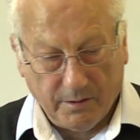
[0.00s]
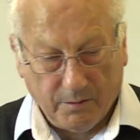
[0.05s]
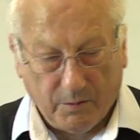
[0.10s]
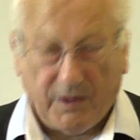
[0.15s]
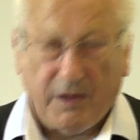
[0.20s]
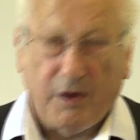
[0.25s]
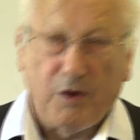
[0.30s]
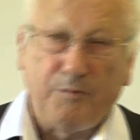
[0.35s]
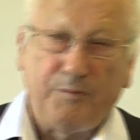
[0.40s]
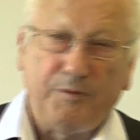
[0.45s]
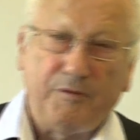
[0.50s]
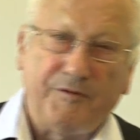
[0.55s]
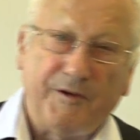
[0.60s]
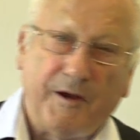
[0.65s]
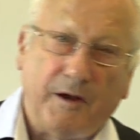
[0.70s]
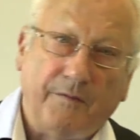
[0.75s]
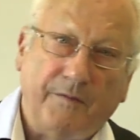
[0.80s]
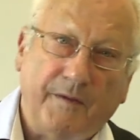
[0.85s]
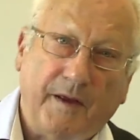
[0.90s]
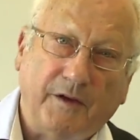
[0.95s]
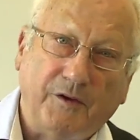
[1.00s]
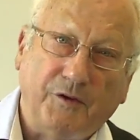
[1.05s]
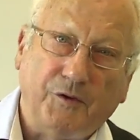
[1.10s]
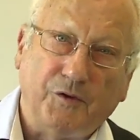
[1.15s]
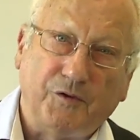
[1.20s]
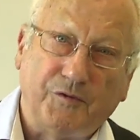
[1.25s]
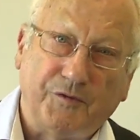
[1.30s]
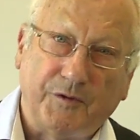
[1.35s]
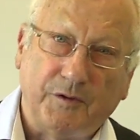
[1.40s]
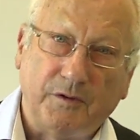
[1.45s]
Well, I hope you found that
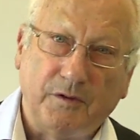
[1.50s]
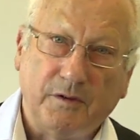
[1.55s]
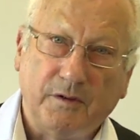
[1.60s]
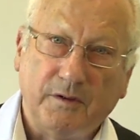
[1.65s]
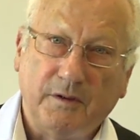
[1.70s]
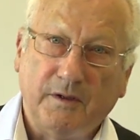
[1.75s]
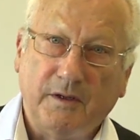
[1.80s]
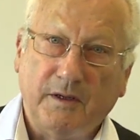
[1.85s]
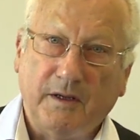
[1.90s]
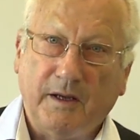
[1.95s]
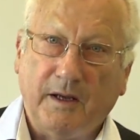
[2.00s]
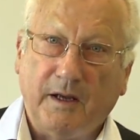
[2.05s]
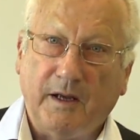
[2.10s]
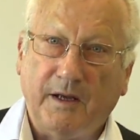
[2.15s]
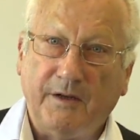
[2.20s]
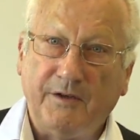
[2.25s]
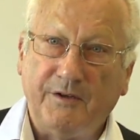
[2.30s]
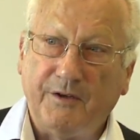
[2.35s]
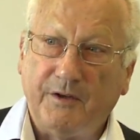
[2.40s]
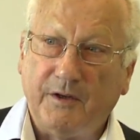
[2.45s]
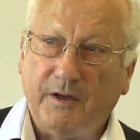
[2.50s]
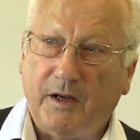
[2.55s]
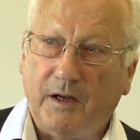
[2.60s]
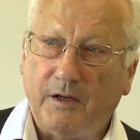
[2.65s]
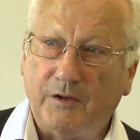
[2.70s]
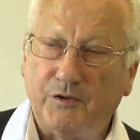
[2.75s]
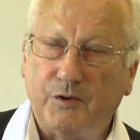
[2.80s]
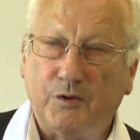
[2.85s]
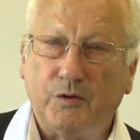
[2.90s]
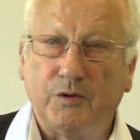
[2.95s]
useful, and
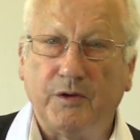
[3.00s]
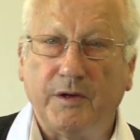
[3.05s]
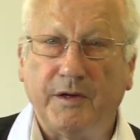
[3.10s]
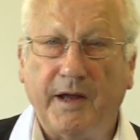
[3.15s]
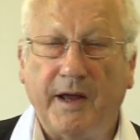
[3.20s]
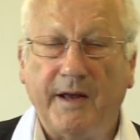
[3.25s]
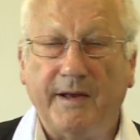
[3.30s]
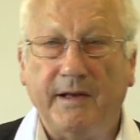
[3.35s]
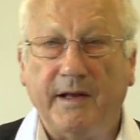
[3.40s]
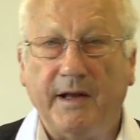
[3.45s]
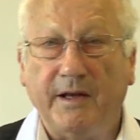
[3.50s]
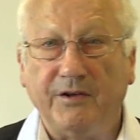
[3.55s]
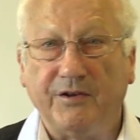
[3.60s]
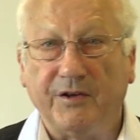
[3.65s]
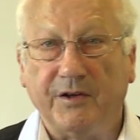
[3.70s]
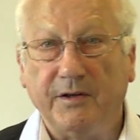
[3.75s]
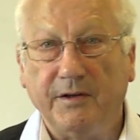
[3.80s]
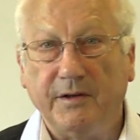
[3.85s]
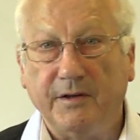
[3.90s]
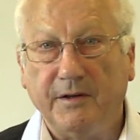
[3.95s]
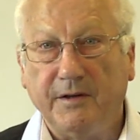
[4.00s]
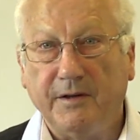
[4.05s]
I'll talk again later